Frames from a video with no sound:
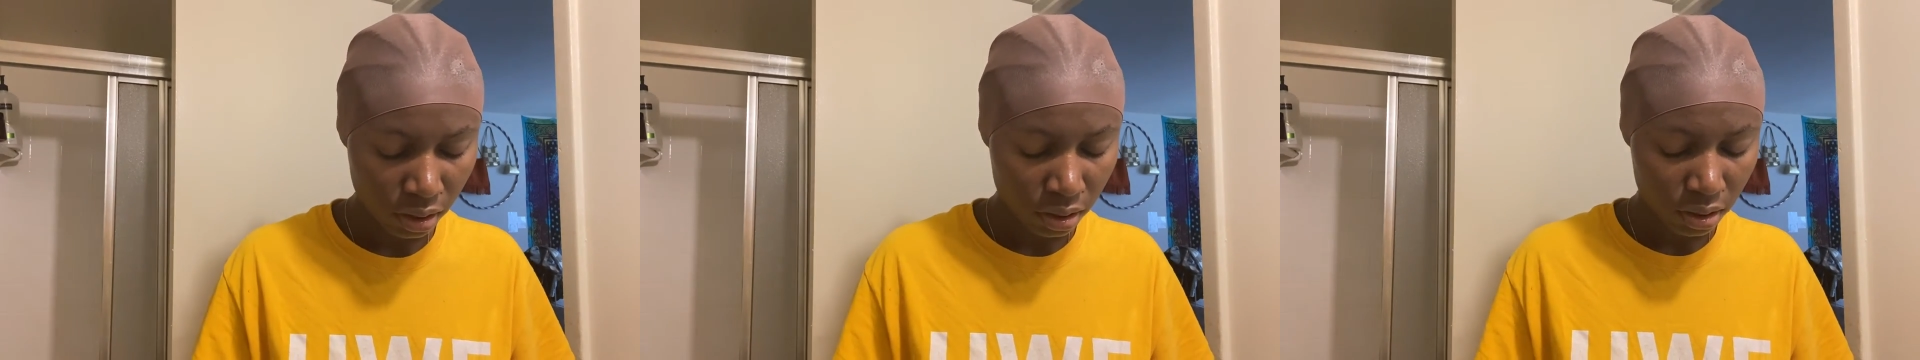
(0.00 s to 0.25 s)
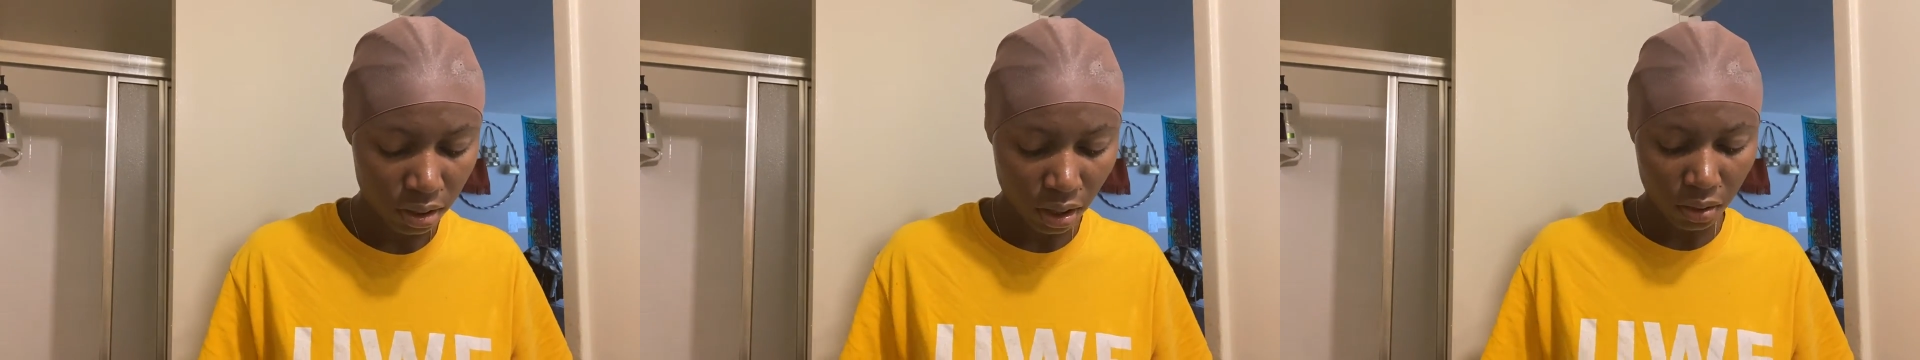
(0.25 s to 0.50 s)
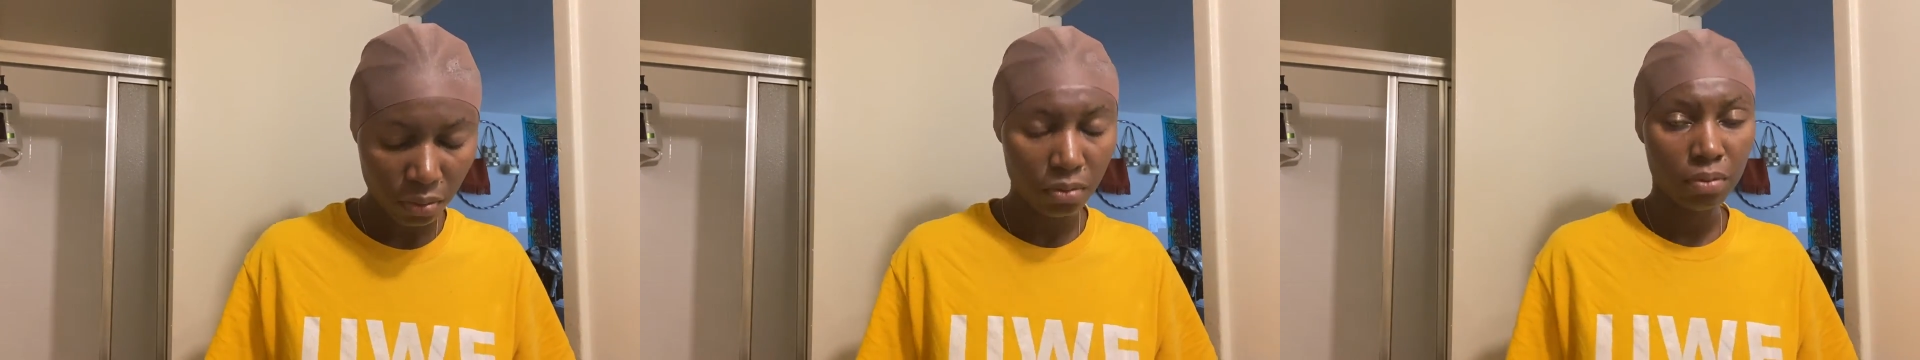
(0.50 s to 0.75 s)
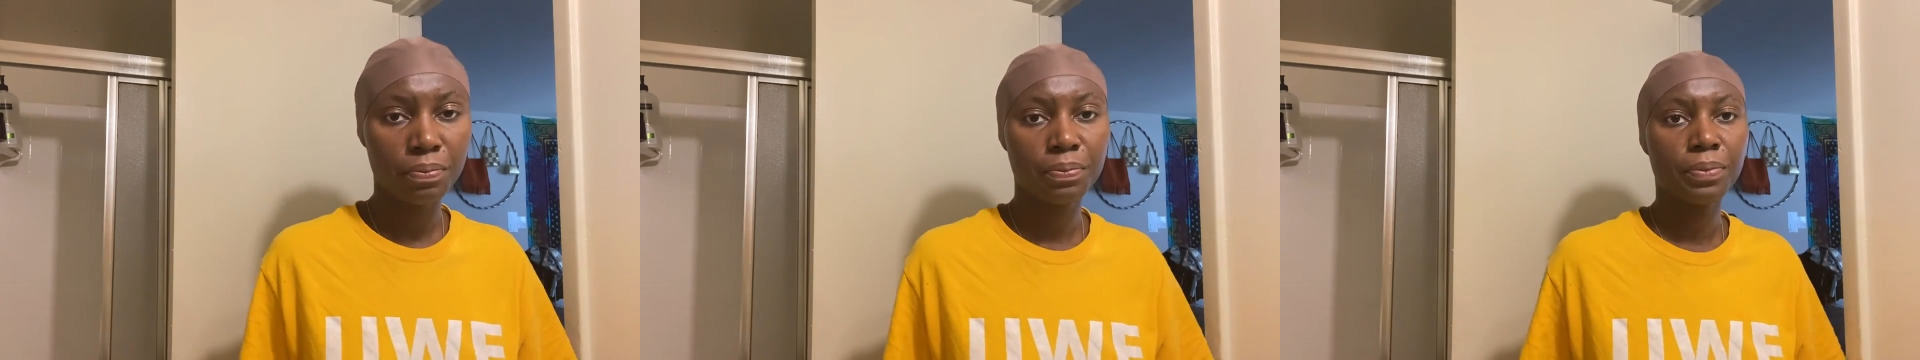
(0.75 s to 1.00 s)

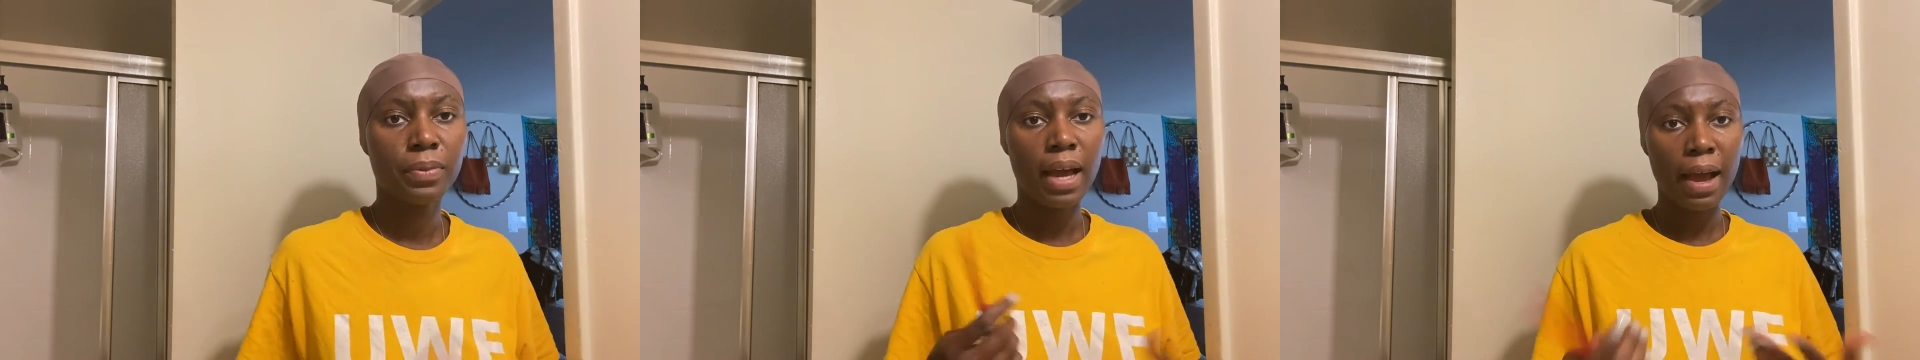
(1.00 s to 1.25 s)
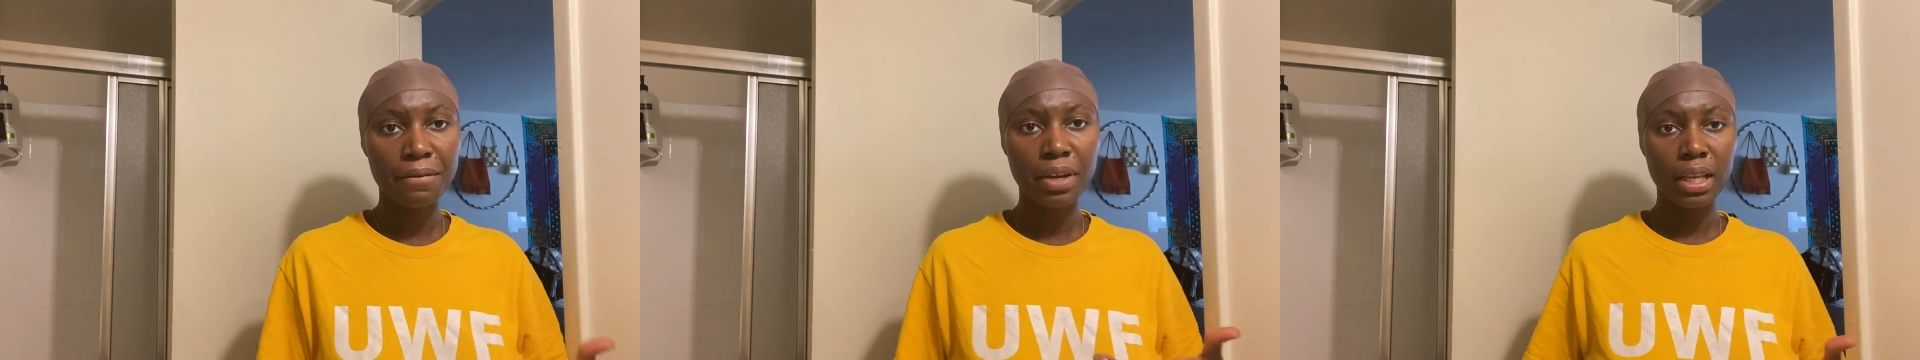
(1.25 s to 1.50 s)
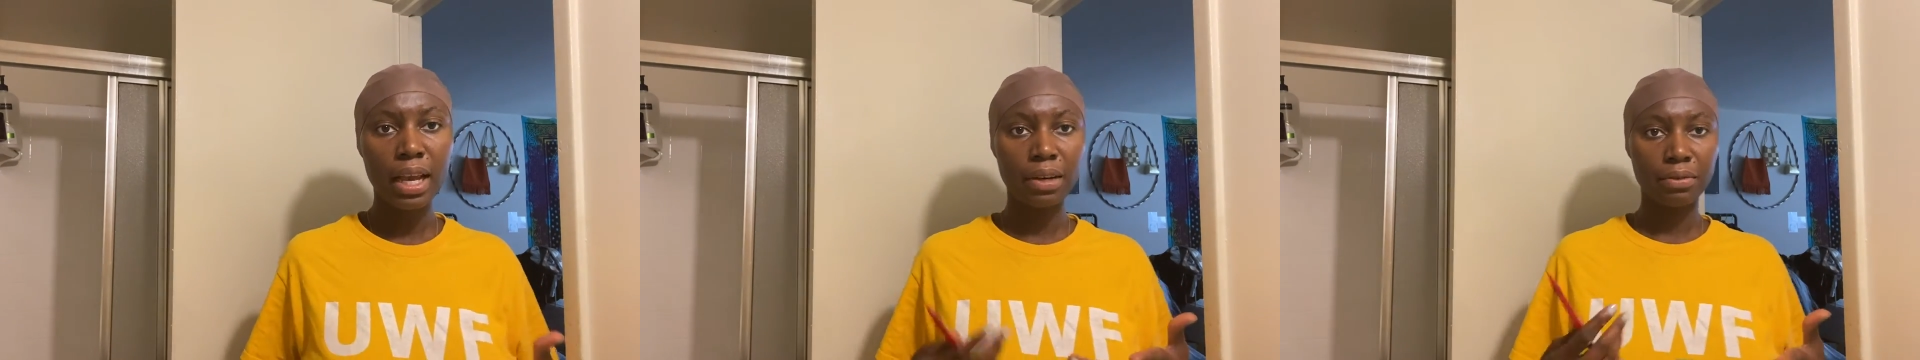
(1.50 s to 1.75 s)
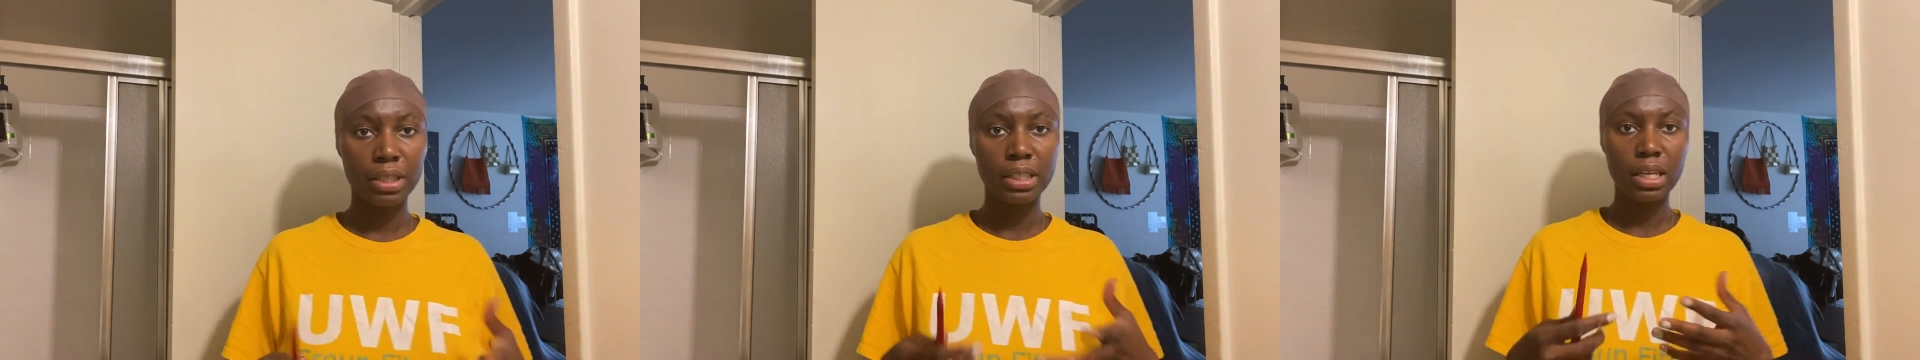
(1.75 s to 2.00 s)
So I felt like
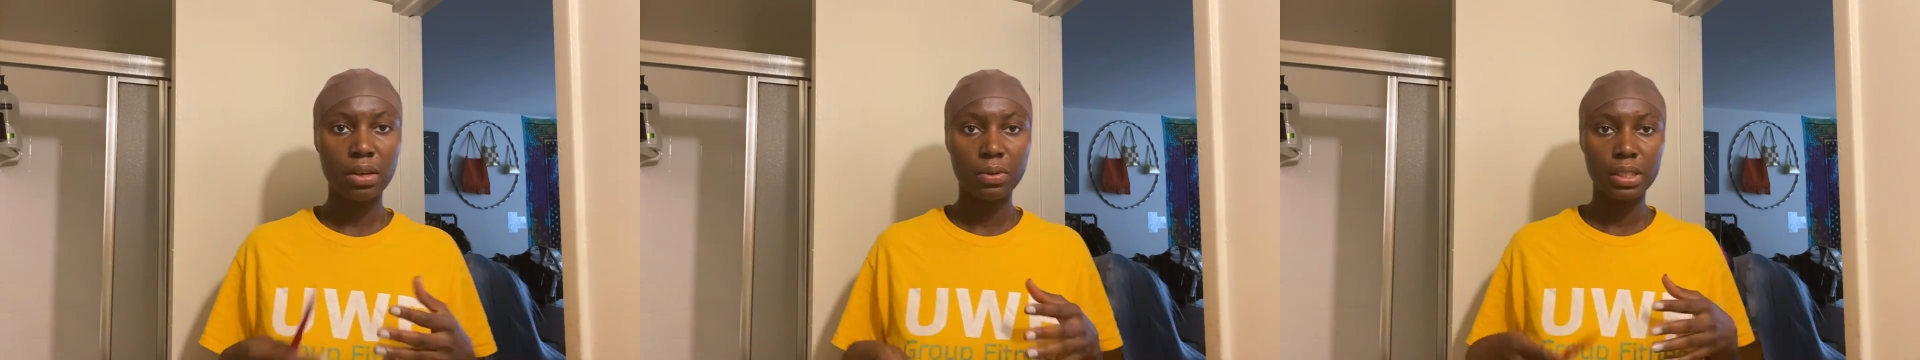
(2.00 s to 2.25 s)
retail